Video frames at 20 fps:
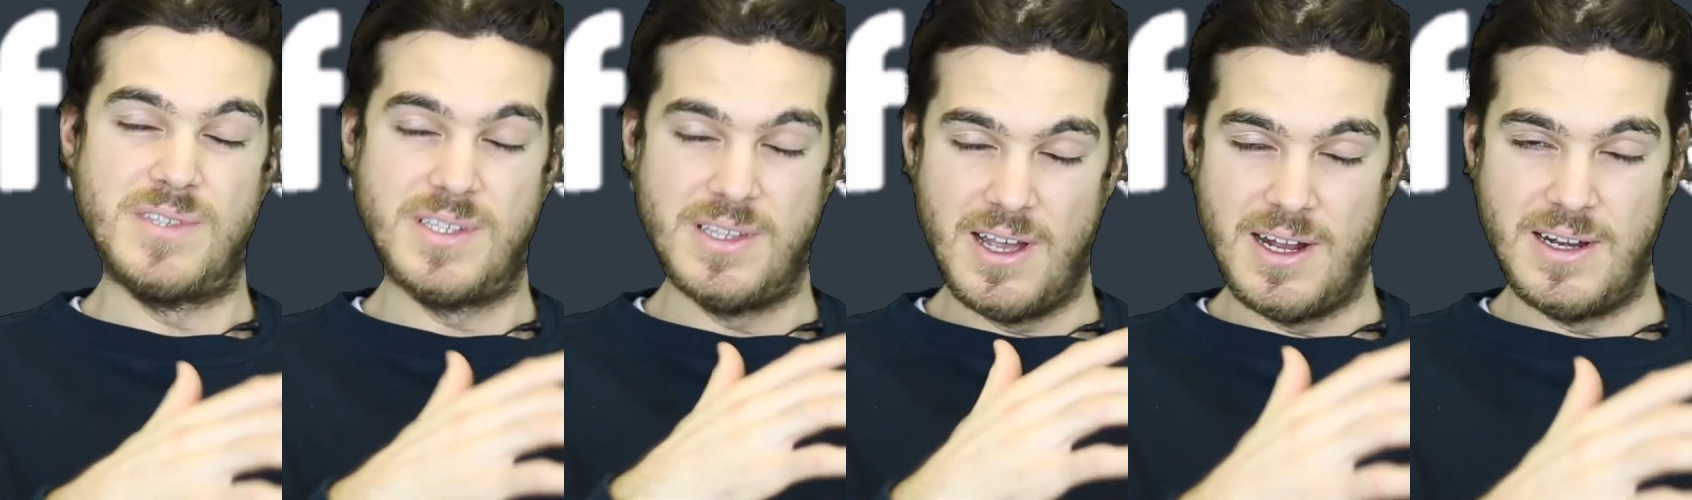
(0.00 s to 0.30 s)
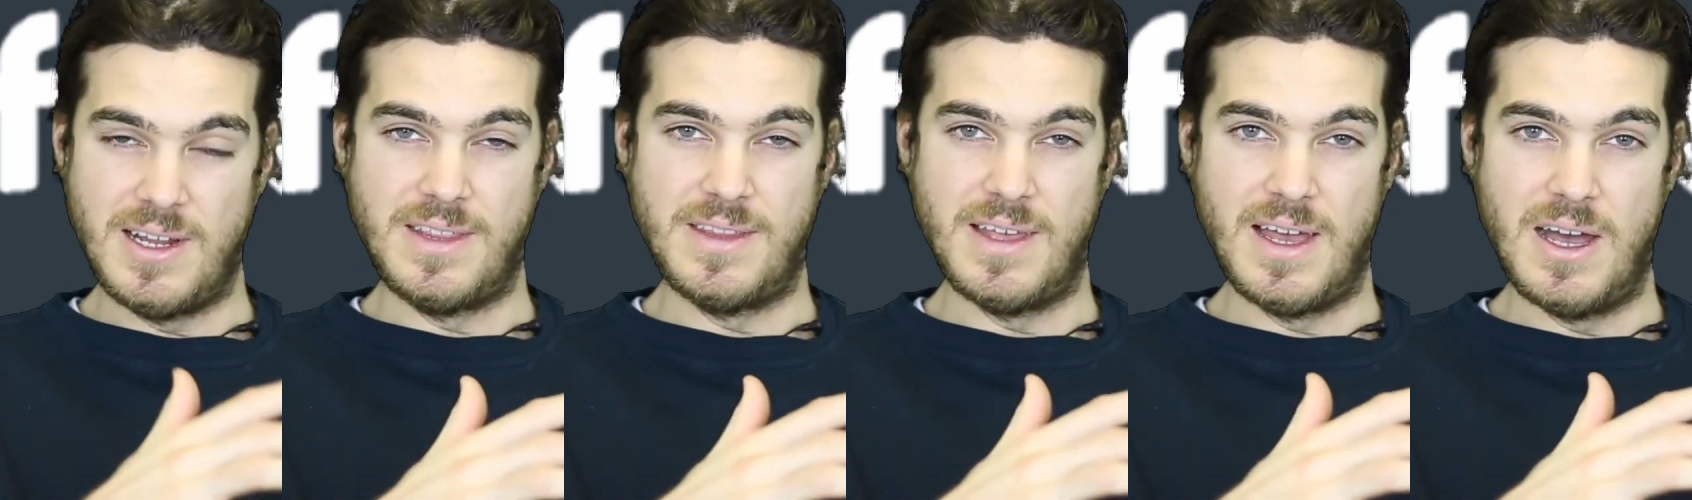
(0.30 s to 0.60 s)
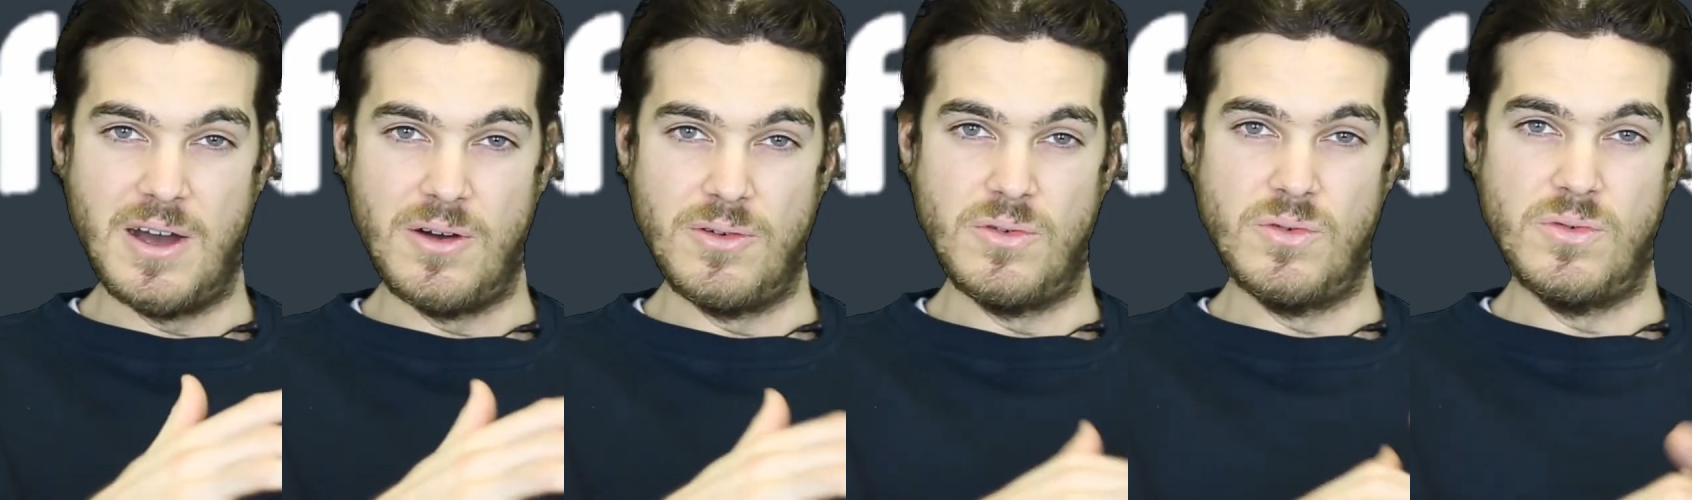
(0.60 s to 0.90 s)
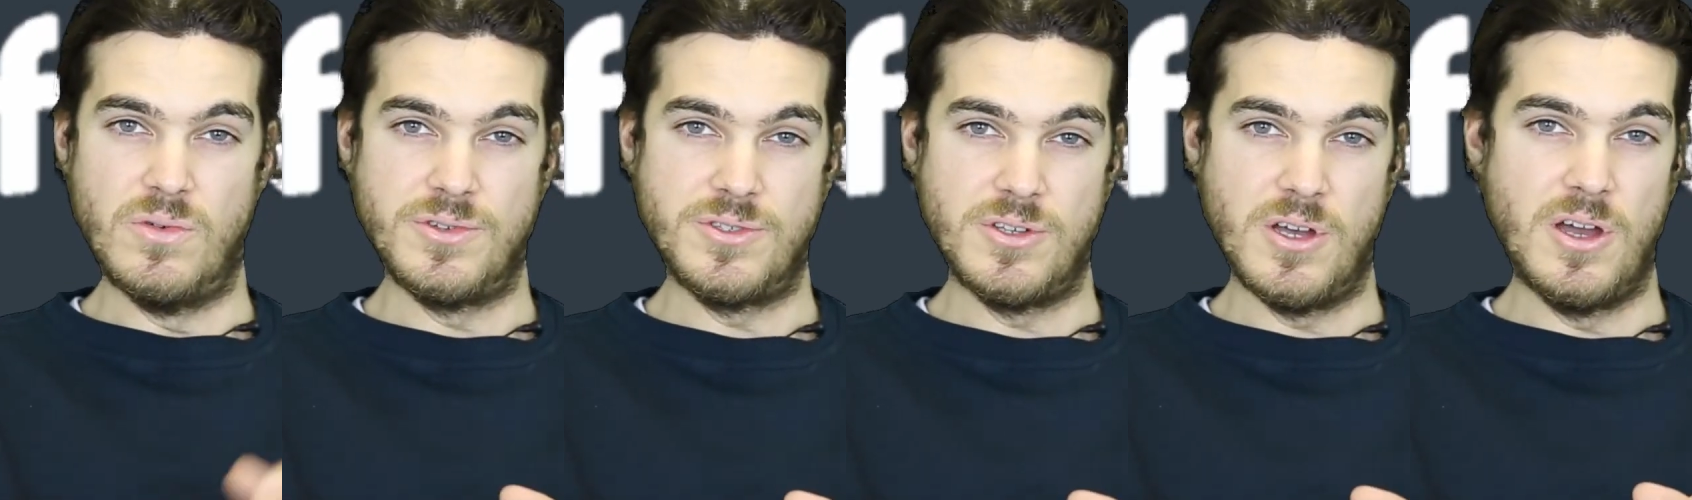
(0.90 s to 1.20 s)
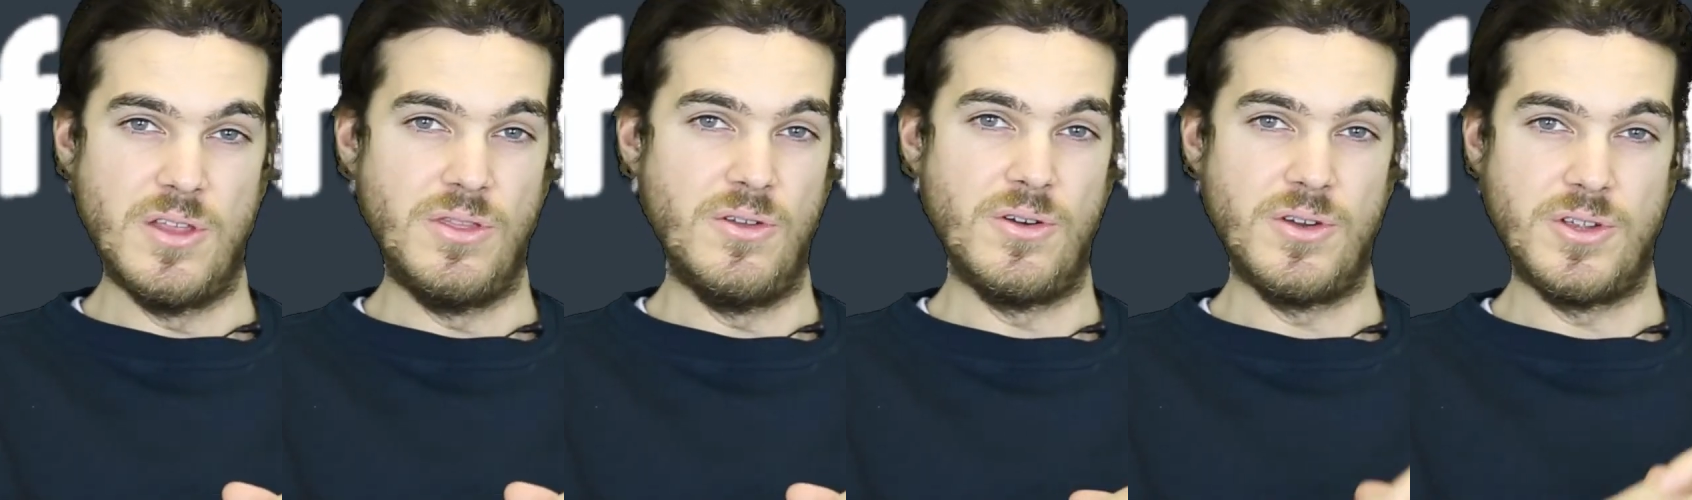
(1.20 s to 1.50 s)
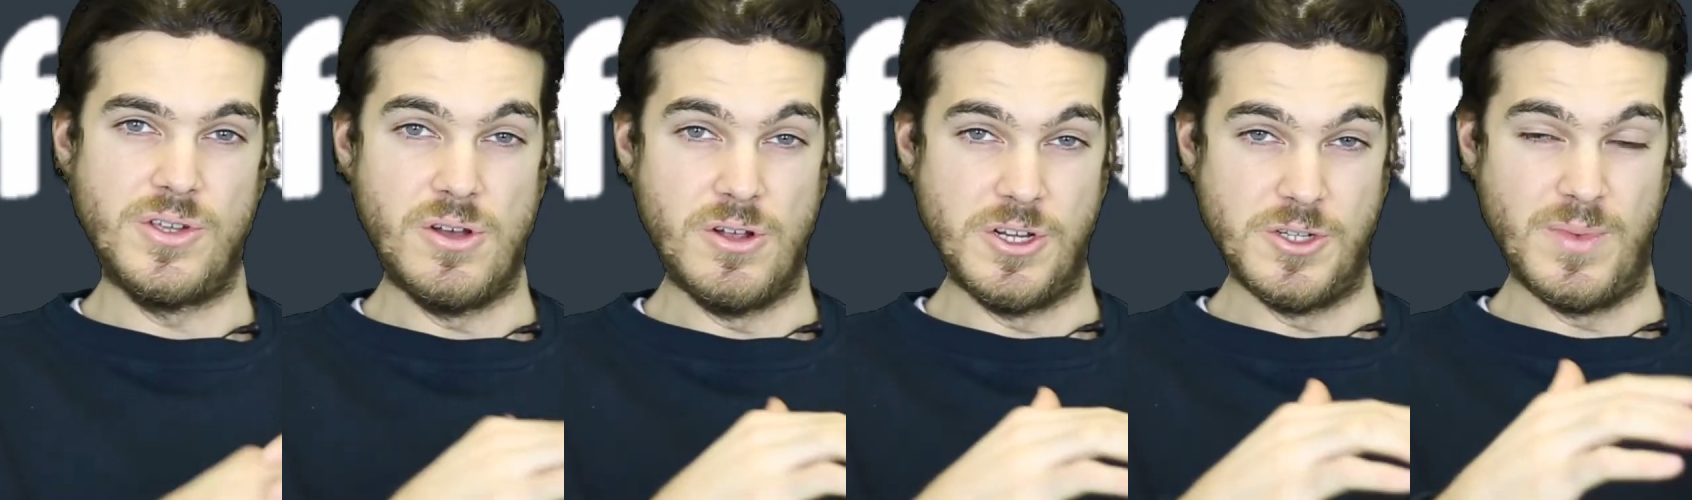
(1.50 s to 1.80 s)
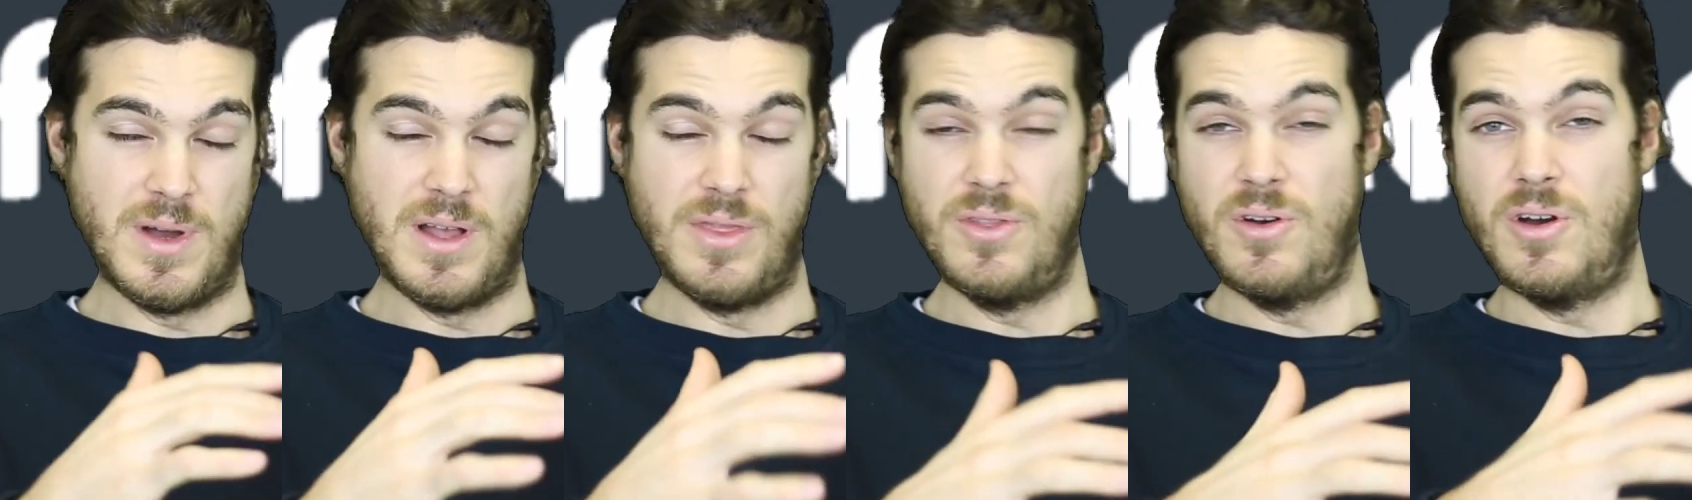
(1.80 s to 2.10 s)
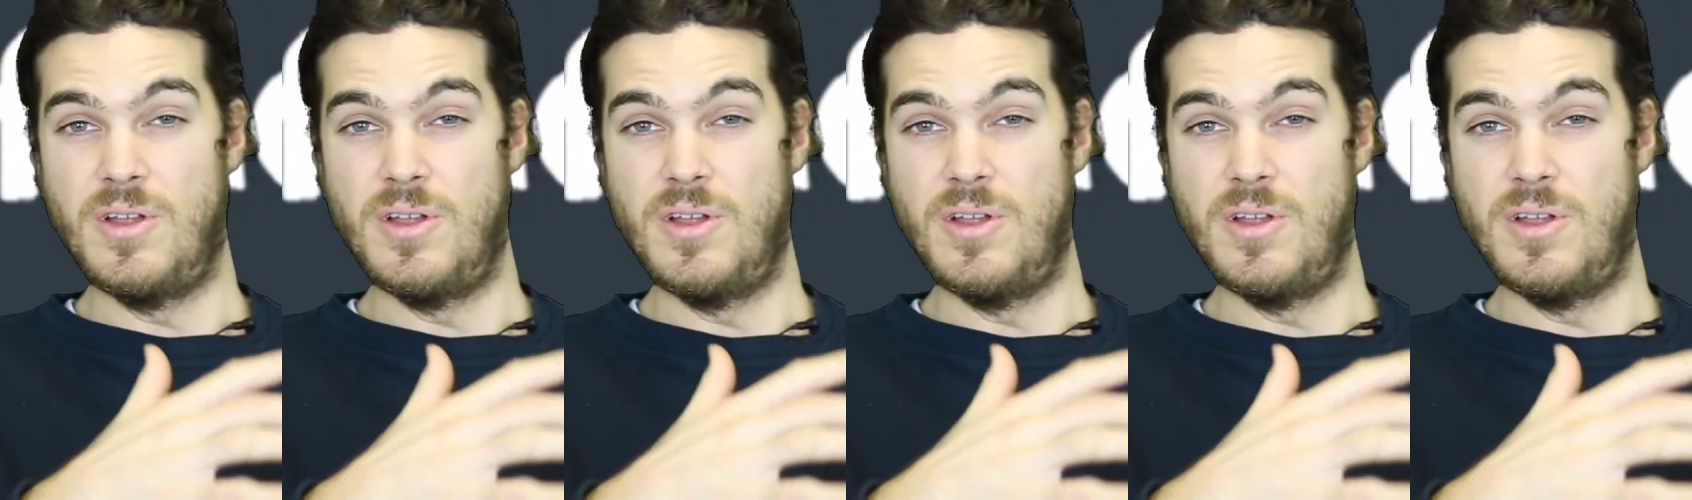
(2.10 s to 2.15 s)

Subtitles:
slightly down, also not a huge amount,